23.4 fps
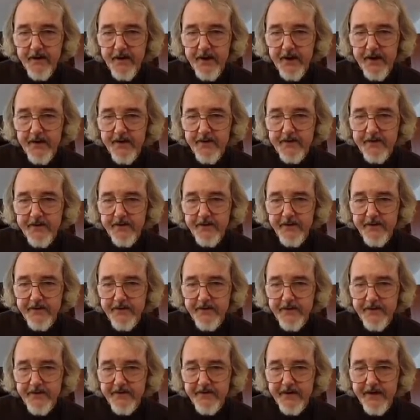Okay, so
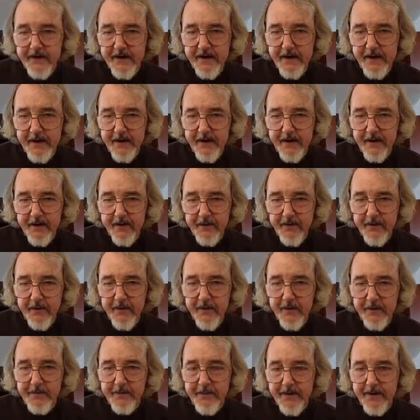this is uh,
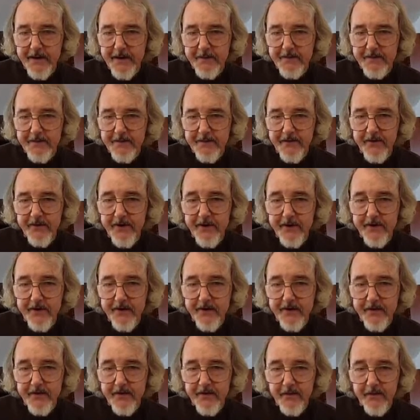we're going back up the
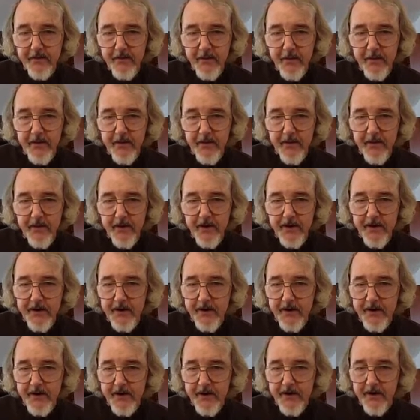trail that we were
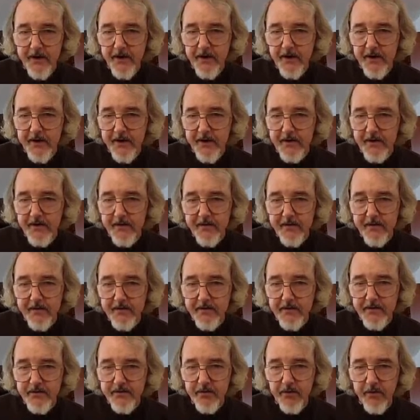on in an earlier
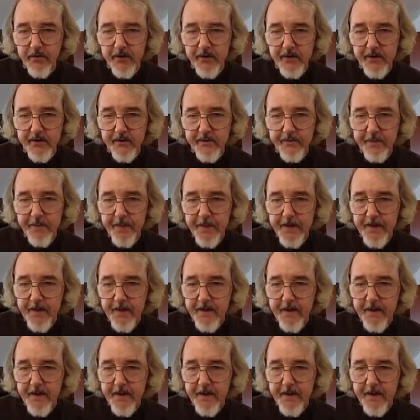tutorial,